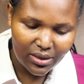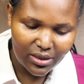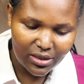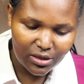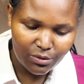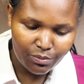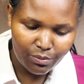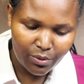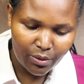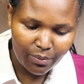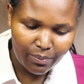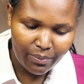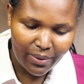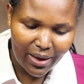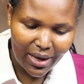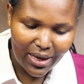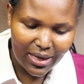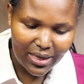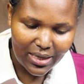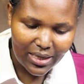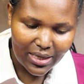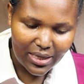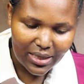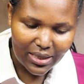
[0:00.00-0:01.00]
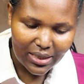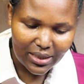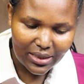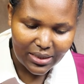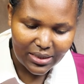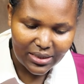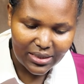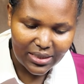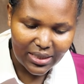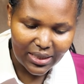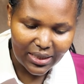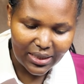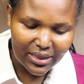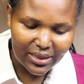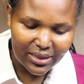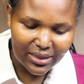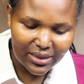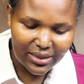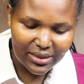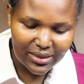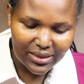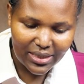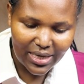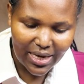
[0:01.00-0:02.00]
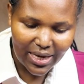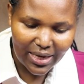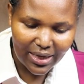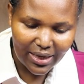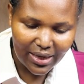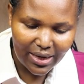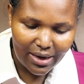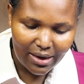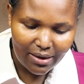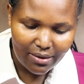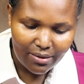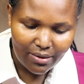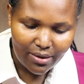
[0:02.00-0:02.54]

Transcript: this paper, integrated